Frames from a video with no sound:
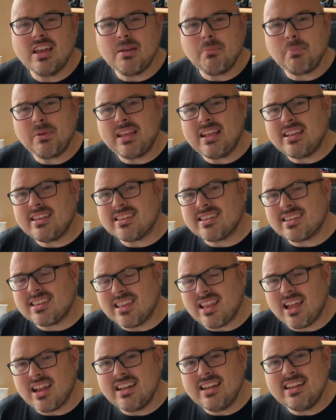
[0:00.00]
being
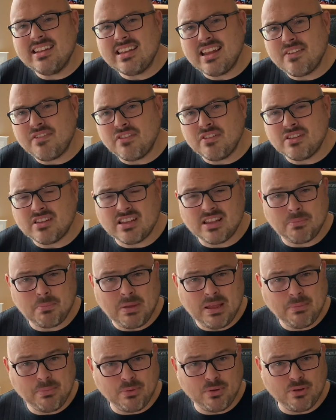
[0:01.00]
slightly different to the
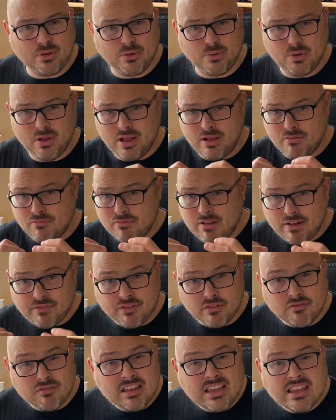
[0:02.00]
people who
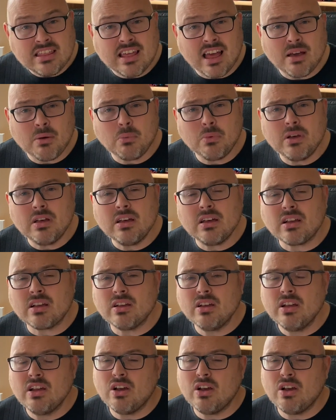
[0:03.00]
referee that work